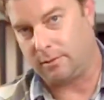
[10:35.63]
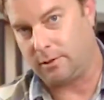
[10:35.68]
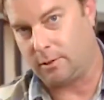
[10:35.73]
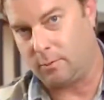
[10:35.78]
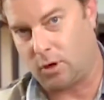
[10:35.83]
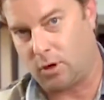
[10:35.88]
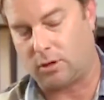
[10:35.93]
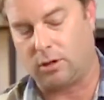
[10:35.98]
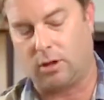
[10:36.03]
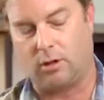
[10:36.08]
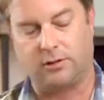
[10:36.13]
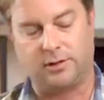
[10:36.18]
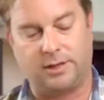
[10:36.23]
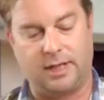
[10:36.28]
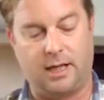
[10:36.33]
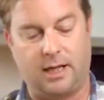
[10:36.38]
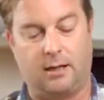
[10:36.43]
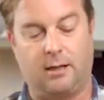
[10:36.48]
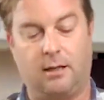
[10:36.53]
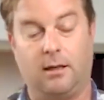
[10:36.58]
little more closed
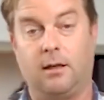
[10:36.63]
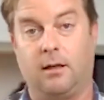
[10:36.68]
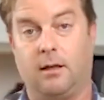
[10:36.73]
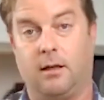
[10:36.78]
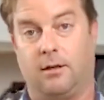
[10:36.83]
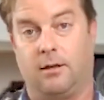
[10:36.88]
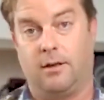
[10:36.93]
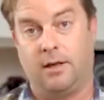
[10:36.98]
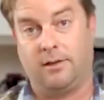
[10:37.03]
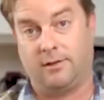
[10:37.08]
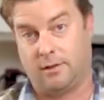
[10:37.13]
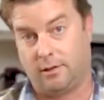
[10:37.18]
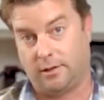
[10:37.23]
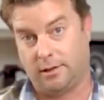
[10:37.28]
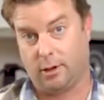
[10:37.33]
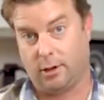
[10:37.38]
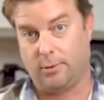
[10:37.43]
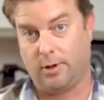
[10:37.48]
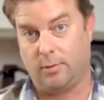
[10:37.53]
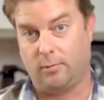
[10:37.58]
in. These are a
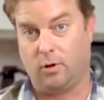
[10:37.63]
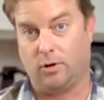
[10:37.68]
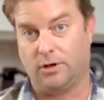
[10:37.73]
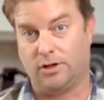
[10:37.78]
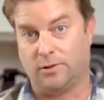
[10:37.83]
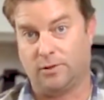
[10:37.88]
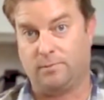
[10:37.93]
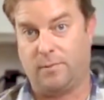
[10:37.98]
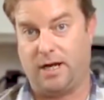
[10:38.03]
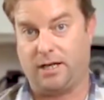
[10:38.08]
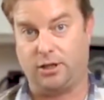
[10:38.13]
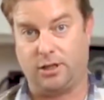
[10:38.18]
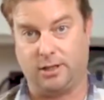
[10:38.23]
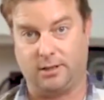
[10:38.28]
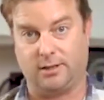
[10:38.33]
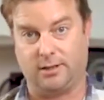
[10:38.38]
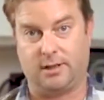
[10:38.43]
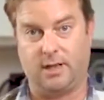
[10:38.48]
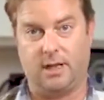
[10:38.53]
little bit more spacious.